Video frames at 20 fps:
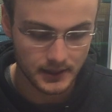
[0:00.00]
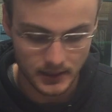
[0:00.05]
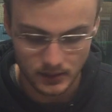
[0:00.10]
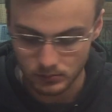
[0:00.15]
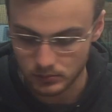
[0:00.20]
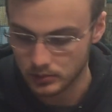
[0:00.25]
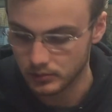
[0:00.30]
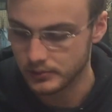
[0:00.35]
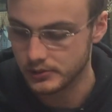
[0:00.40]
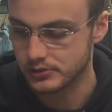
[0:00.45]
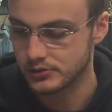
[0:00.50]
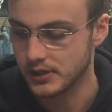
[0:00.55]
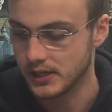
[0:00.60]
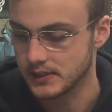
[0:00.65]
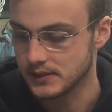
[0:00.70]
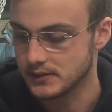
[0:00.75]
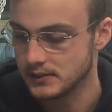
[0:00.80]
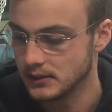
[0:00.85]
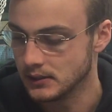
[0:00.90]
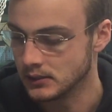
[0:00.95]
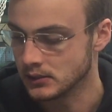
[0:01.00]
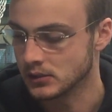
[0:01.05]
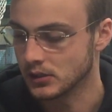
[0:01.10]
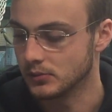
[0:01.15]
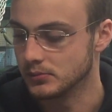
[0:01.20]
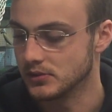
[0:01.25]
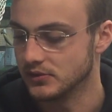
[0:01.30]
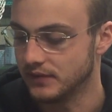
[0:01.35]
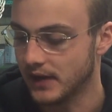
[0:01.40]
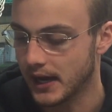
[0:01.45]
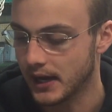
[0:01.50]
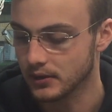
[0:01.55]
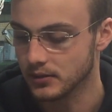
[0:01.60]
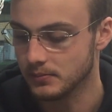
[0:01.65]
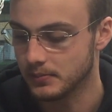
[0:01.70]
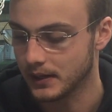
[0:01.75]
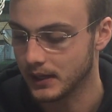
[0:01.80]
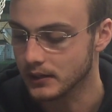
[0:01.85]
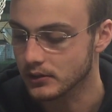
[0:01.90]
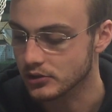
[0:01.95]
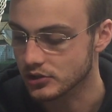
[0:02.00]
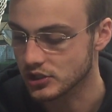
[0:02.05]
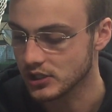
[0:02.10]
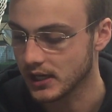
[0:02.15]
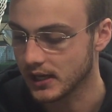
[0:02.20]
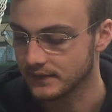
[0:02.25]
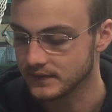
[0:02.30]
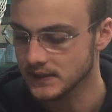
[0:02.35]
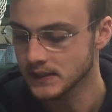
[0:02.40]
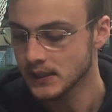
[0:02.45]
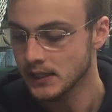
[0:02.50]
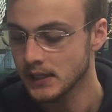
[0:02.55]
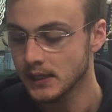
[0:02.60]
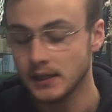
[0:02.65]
thing I want to address in terms of how to buy your shaft